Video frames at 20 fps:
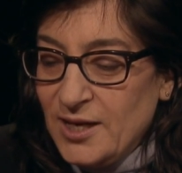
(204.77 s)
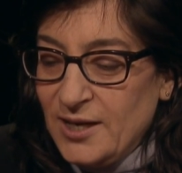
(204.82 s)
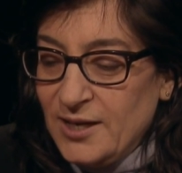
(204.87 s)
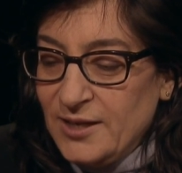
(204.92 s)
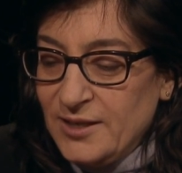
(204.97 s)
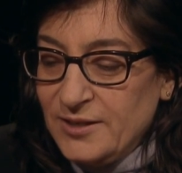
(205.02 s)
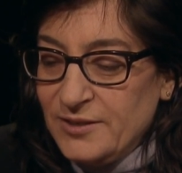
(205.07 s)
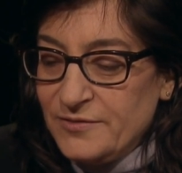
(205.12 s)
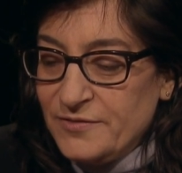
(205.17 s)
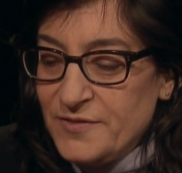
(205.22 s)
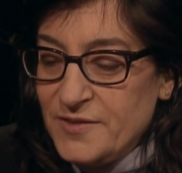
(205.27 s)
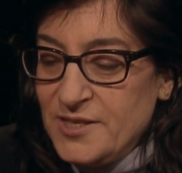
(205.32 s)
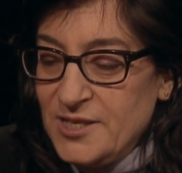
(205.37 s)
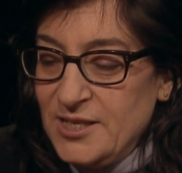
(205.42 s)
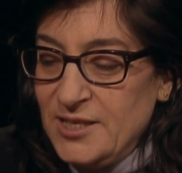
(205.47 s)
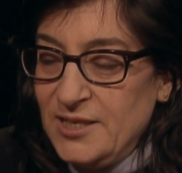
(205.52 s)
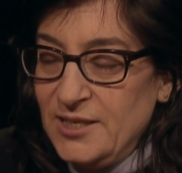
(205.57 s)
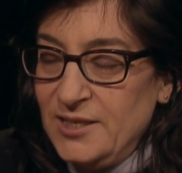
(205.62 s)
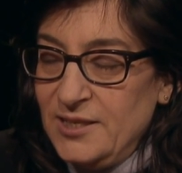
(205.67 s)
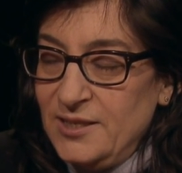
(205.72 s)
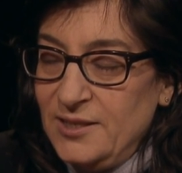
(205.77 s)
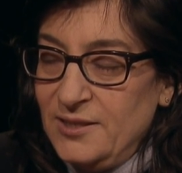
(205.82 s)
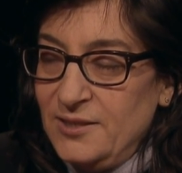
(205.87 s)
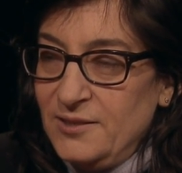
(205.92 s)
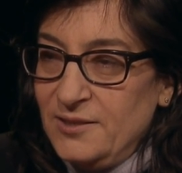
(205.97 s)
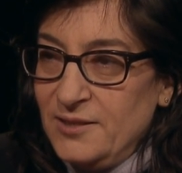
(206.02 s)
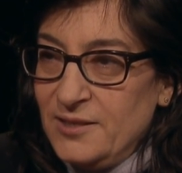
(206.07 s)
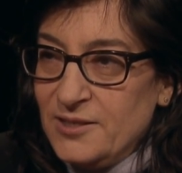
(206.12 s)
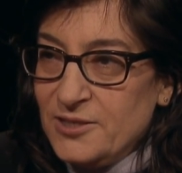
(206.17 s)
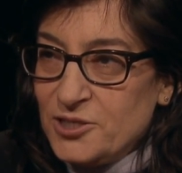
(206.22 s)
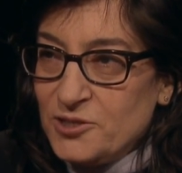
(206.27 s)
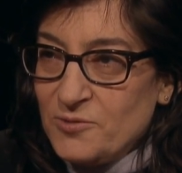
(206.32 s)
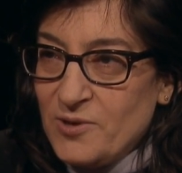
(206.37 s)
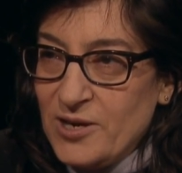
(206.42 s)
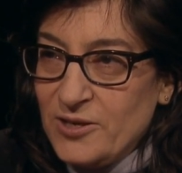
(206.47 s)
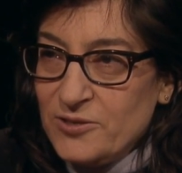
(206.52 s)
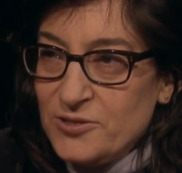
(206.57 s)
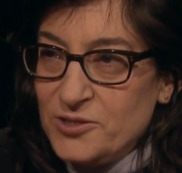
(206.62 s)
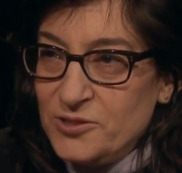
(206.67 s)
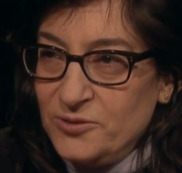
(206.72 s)
of the Yiddish
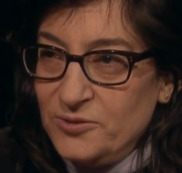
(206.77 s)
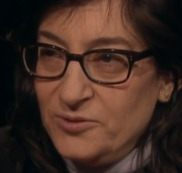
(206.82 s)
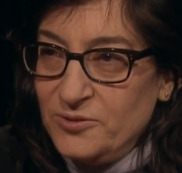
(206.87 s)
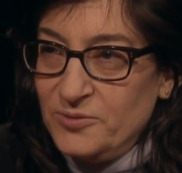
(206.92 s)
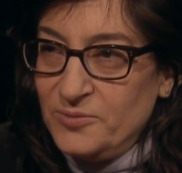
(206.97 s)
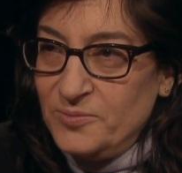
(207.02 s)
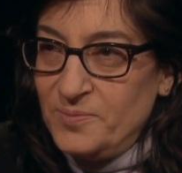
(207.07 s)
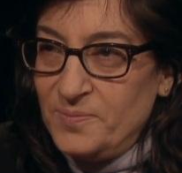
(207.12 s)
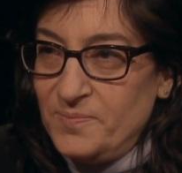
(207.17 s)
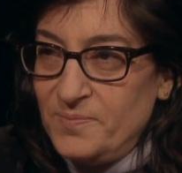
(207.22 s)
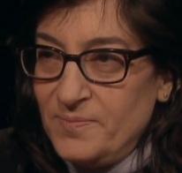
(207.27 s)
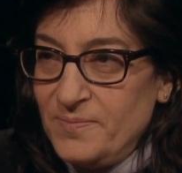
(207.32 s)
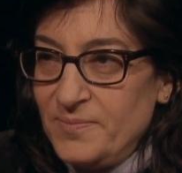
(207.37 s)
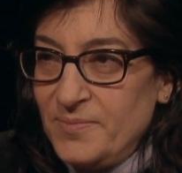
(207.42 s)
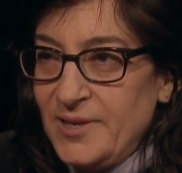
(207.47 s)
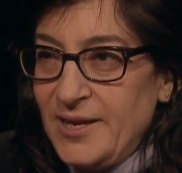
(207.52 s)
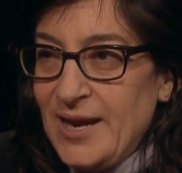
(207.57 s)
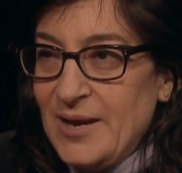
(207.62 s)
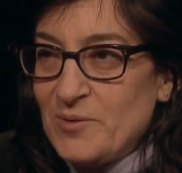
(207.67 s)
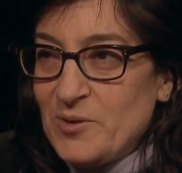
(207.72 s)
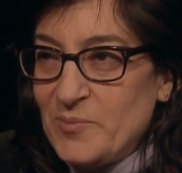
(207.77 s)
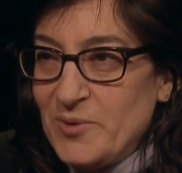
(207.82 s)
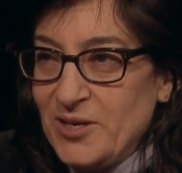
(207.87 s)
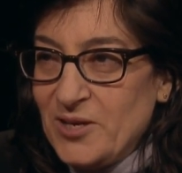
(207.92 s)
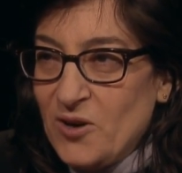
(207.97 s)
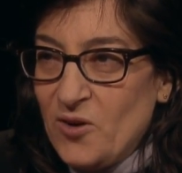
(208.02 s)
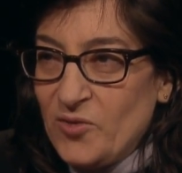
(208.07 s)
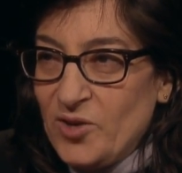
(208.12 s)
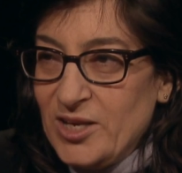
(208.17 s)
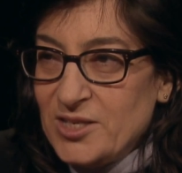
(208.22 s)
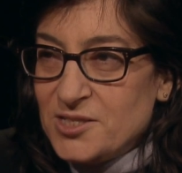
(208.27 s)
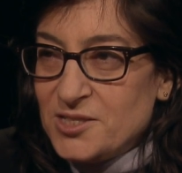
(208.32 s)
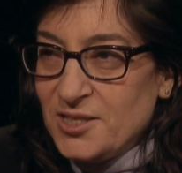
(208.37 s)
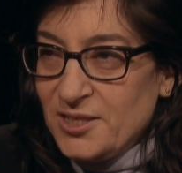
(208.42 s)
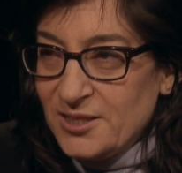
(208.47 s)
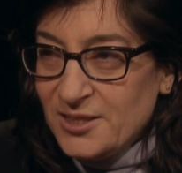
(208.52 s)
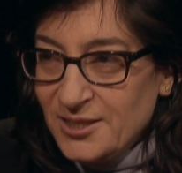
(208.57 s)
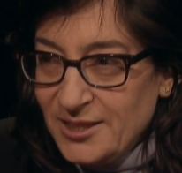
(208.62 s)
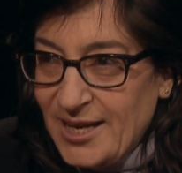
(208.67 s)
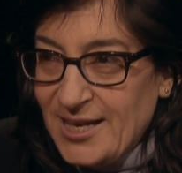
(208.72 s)
writers who came to be known as the
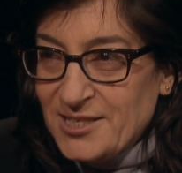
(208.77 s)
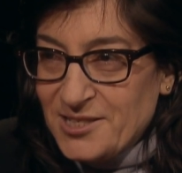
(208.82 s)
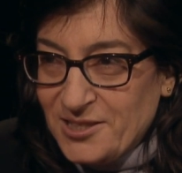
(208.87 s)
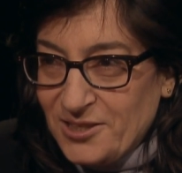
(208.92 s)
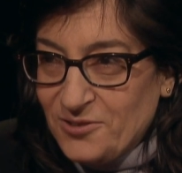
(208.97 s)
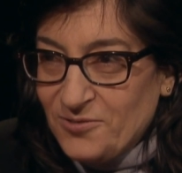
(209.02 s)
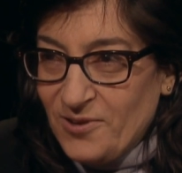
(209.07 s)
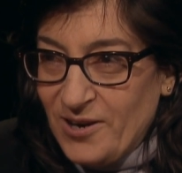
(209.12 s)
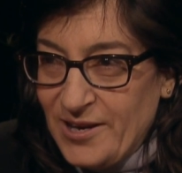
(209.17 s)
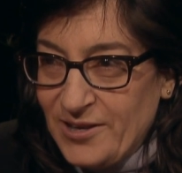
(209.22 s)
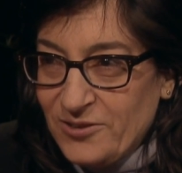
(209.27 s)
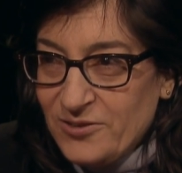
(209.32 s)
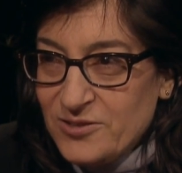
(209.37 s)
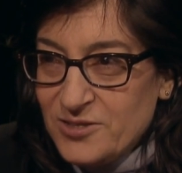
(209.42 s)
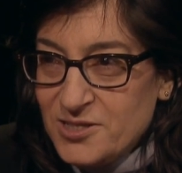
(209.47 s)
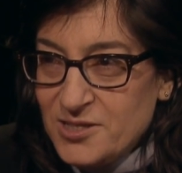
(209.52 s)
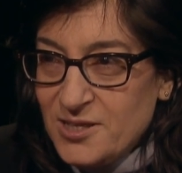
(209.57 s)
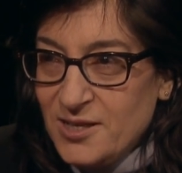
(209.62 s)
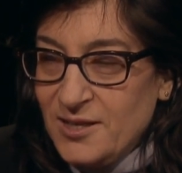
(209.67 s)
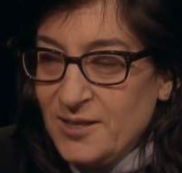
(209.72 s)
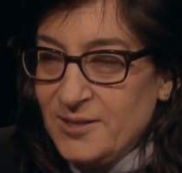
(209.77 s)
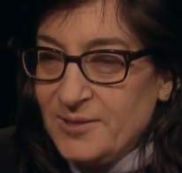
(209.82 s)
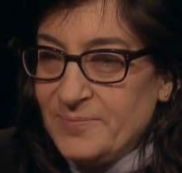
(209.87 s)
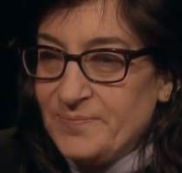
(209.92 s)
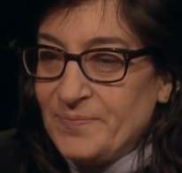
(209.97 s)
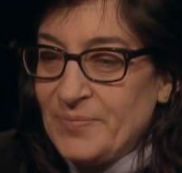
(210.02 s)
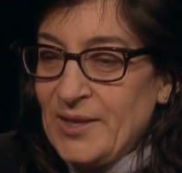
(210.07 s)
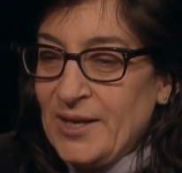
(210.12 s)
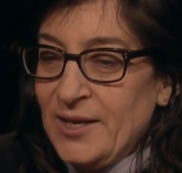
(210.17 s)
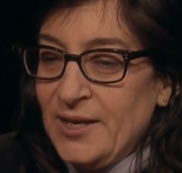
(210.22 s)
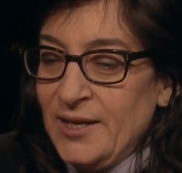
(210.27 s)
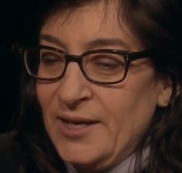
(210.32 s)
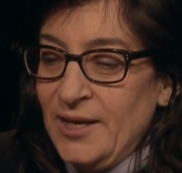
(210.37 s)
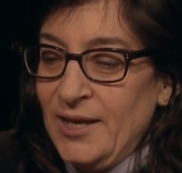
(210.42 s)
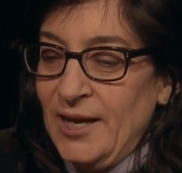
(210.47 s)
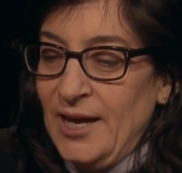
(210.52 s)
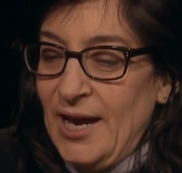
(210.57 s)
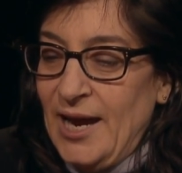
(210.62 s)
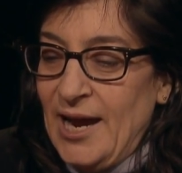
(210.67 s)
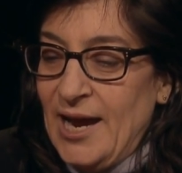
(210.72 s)
classic writers. Um,
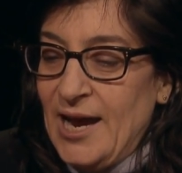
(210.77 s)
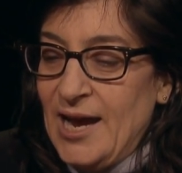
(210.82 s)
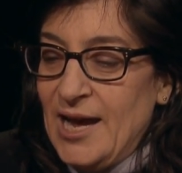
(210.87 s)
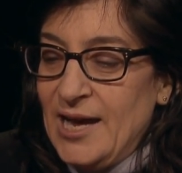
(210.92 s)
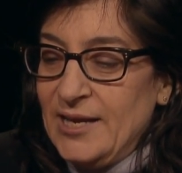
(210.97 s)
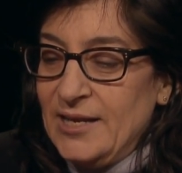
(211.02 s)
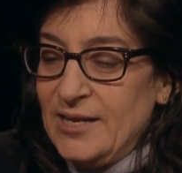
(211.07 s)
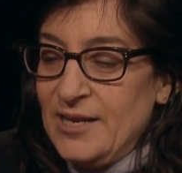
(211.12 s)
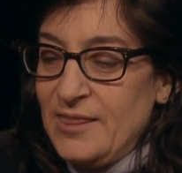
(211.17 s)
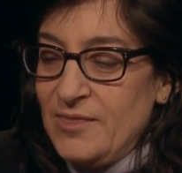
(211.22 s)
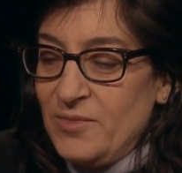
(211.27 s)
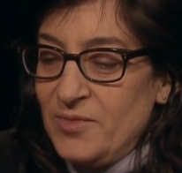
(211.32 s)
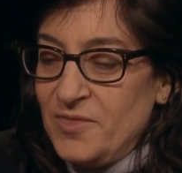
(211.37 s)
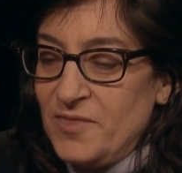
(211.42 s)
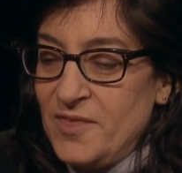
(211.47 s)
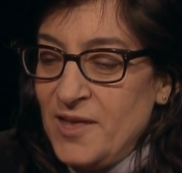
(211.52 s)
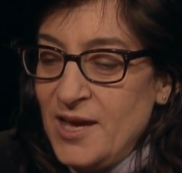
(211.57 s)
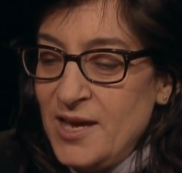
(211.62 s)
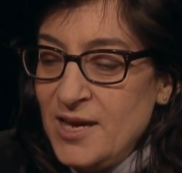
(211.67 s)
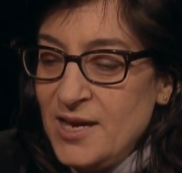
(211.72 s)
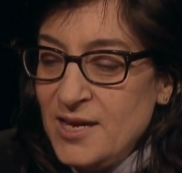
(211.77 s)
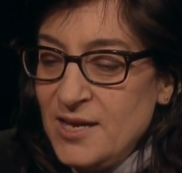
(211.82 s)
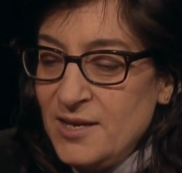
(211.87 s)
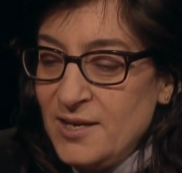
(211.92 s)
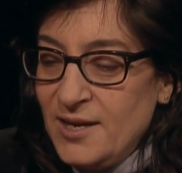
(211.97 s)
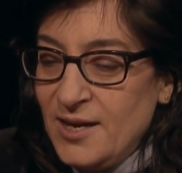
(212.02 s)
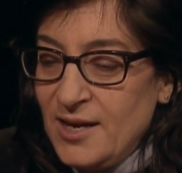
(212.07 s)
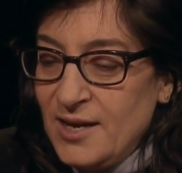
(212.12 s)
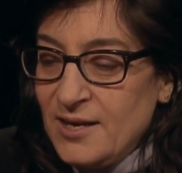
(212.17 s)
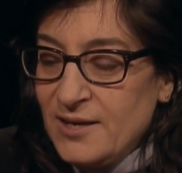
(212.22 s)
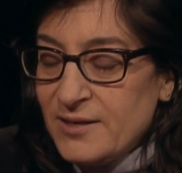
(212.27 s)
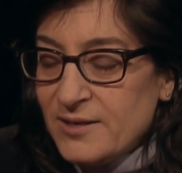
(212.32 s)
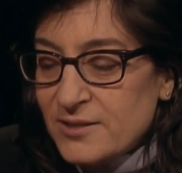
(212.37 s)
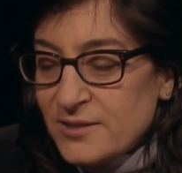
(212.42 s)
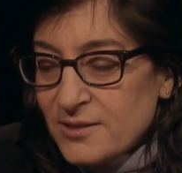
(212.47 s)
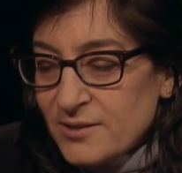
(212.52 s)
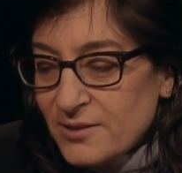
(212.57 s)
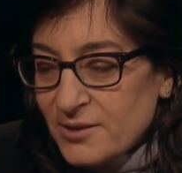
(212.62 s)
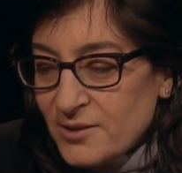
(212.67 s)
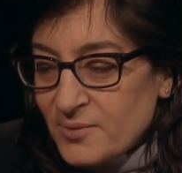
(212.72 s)
and they
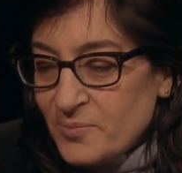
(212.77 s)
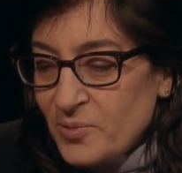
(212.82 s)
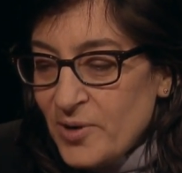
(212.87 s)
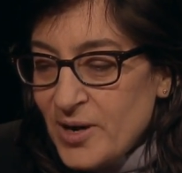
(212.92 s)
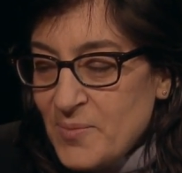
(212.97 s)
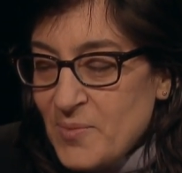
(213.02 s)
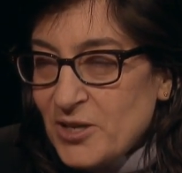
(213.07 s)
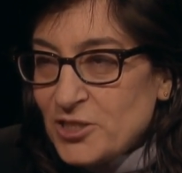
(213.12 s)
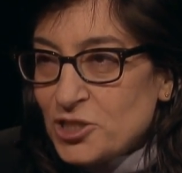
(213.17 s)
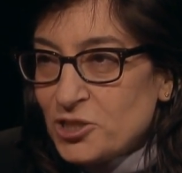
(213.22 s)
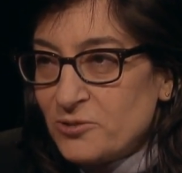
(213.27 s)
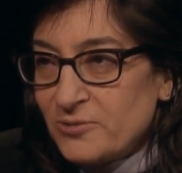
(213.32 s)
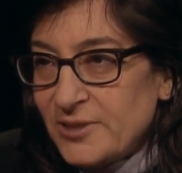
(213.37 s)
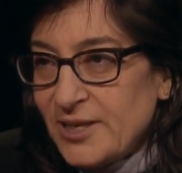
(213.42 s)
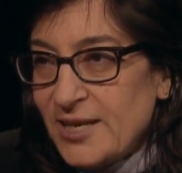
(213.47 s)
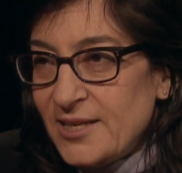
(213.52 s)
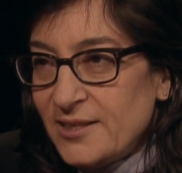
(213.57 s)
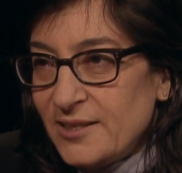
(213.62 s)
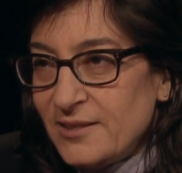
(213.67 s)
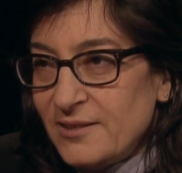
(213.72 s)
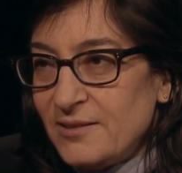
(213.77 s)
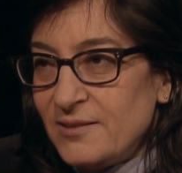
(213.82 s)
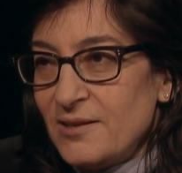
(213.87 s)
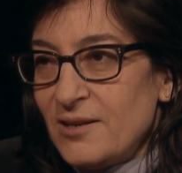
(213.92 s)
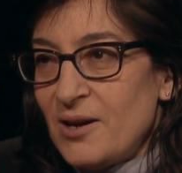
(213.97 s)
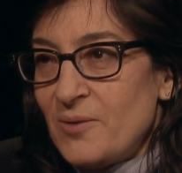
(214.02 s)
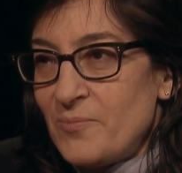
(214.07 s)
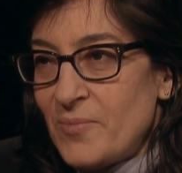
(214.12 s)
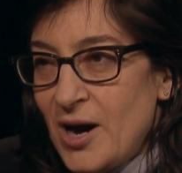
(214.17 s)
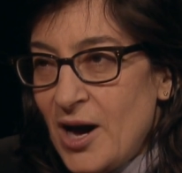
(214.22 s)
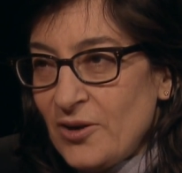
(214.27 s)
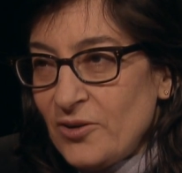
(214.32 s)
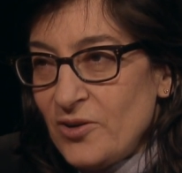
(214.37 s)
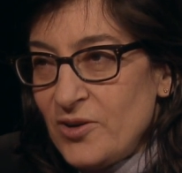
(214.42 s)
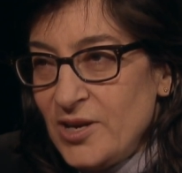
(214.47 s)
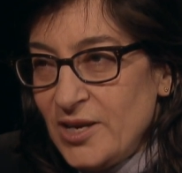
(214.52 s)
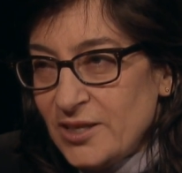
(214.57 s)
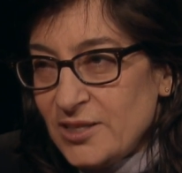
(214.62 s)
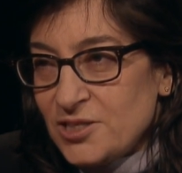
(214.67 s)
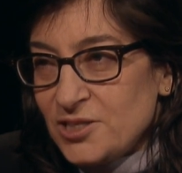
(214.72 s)
pretty much created a modern
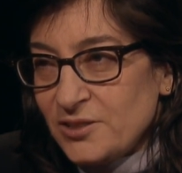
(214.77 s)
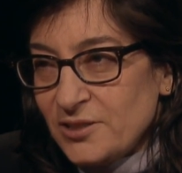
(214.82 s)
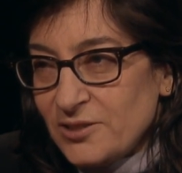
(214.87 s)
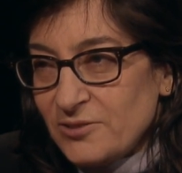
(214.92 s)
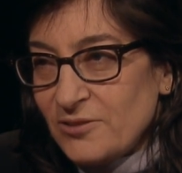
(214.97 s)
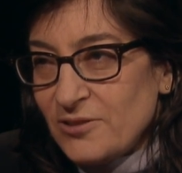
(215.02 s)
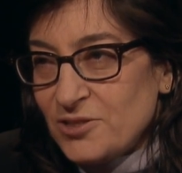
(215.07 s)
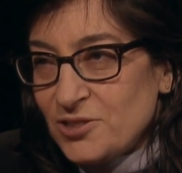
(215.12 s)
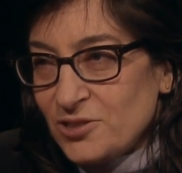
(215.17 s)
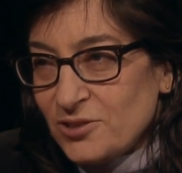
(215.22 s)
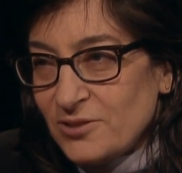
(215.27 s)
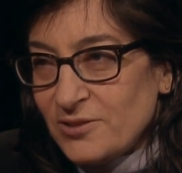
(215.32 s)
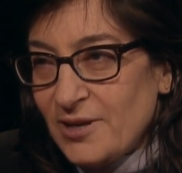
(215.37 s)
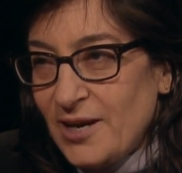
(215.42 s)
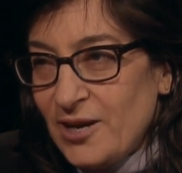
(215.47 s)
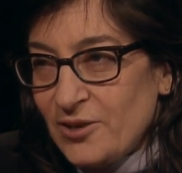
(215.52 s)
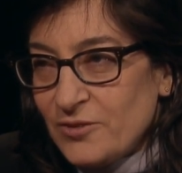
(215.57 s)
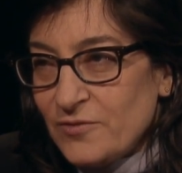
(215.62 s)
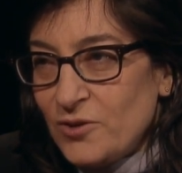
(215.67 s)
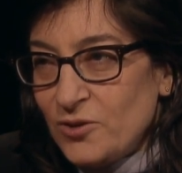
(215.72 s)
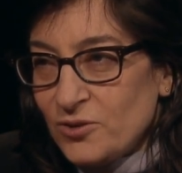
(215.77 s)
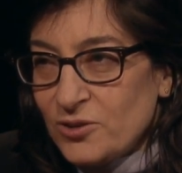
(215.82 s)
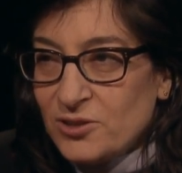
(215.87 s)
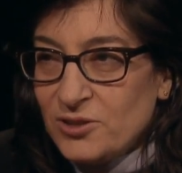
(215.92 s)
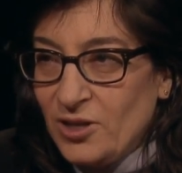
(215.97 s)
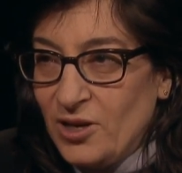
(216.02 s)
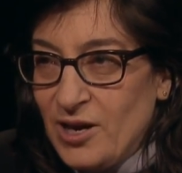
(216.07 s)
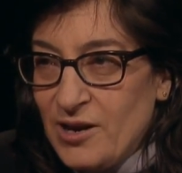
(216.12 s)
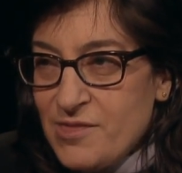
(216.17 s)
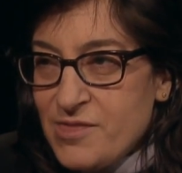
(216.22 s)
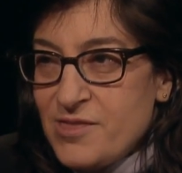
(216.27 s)
Yiddish literature out of whole cloth.